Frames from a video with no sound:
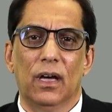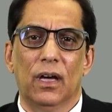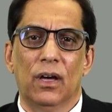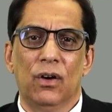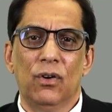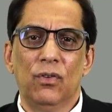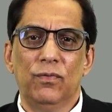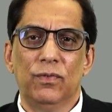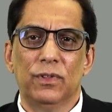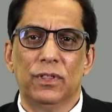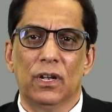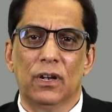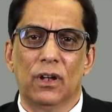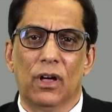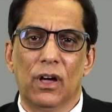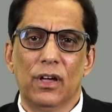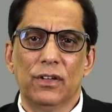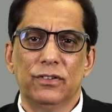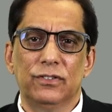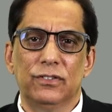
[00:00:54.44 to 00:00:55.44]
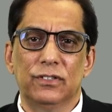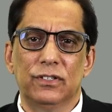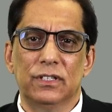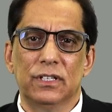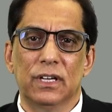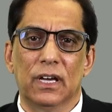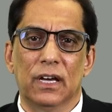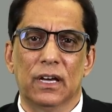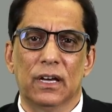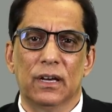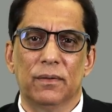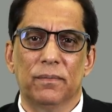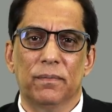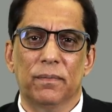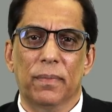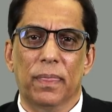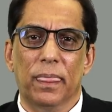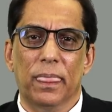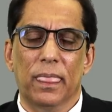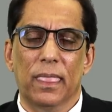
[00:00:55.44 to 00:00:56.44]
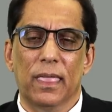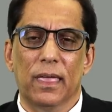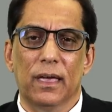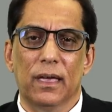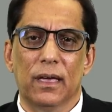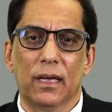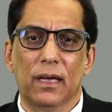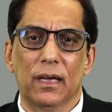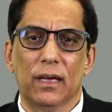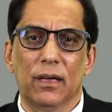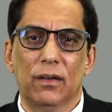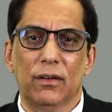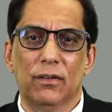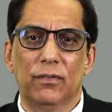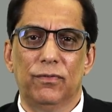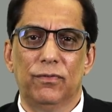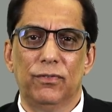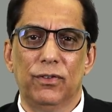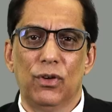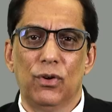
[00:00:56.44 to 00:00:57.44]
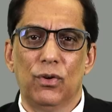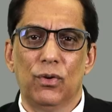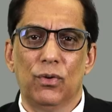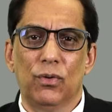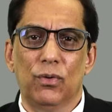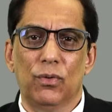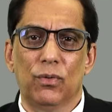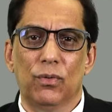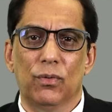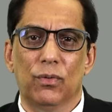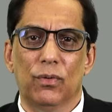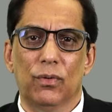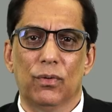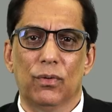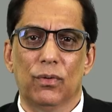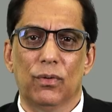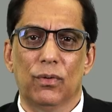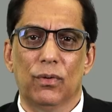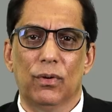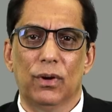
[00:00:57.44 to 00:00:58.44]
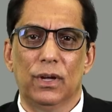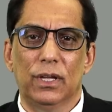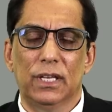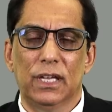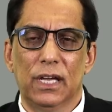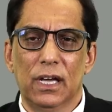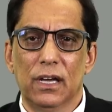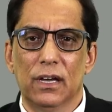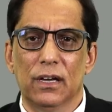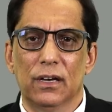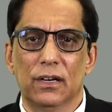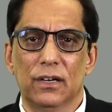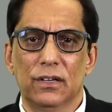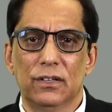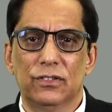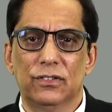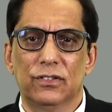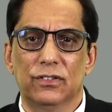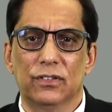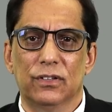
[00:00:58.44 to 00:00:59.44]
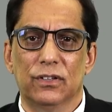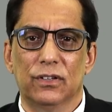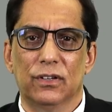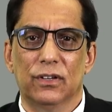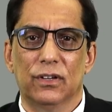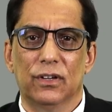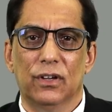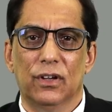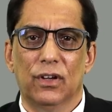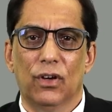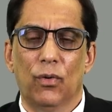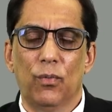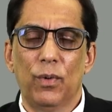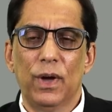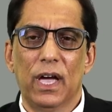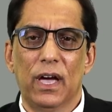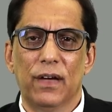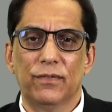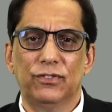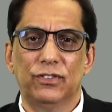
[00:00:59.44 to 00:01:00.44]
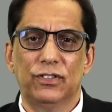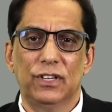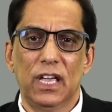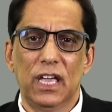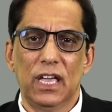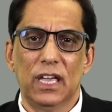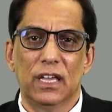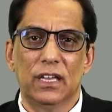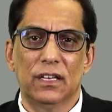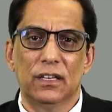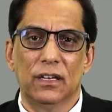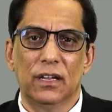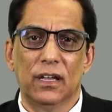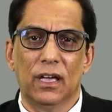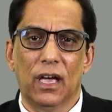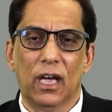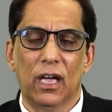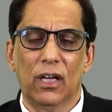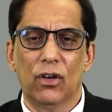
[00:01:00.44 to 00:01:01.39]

Over the last few years, we have seen a